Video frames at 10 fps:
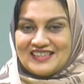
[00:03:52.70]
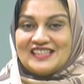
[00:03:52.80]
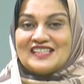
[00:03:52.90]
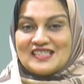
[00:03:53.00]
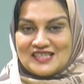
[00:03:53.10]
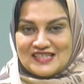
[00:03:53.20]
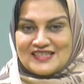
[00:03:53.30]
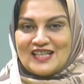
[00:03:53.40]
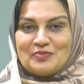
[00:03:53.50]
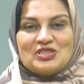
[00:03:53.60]
This is
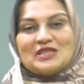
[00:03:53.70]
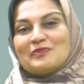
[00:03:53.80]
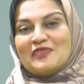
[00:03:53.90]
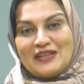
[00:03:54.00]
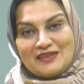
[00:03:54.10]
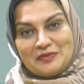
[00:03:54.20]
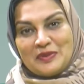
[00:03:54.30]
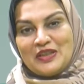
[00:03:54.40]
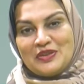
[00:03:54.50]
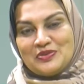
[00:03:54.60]
JASSEELA MUJEEB
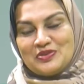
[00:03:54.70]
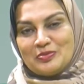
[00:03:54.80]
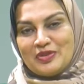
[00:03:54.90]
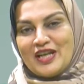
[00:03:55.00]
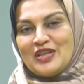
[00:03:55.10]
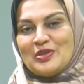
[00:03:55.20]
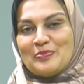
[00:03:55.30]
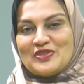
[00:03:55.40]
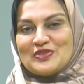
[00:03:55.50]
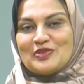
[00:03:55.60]
welcoming you to a brand new
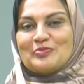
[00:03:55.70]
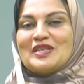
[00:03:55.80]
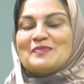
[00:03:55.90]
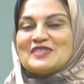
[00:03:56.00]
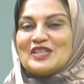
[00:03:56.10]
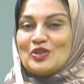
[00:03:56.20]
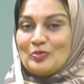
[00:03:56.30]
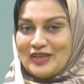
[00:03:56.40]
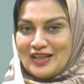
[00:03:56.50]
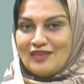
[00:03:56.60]
episode of BMC
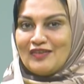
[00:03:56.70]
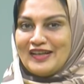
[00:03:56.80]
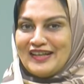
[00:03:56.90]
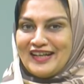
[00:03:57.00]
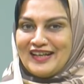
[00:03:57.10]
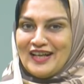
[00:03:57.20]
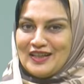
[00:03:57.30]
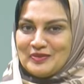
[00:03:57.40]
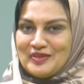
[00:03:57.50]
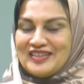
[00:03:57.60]
Global Live Al Hilal
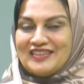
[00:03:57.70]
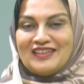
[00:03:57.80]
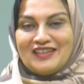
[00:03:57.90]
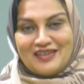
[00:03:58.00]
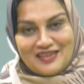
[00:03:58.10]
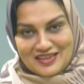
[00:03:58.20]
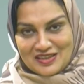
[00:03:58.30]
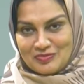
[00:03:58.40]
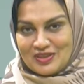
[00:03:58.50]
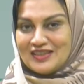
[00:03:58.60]
Health World,
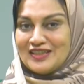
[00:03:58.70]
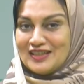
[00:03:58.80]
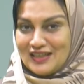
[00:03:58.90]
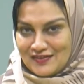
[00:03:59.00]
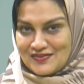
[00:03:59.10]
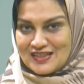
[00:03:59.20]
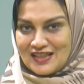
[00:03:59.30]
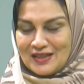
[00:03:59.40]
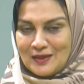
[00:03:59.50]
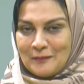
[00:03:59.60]
nothing but
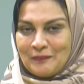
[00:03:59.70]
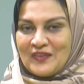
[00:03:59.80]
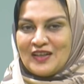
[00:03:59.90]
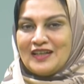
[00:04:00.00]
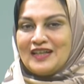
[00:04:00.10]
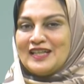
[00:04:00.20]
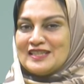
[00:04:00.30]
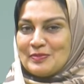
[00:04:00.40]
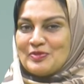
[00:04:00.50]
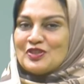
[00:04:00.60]
lifestyle. In
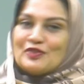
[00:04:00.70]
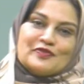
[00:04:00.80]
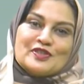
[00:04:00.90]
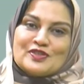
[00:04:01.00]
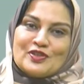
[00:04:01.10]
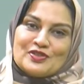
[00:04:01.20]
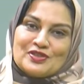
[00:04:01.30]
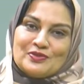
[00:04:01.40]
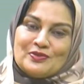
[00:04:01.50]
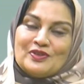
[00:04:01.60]
each episode of this talk
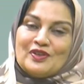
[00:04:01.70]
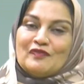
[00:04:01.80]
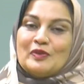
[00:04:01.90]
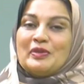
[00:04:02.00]
show, we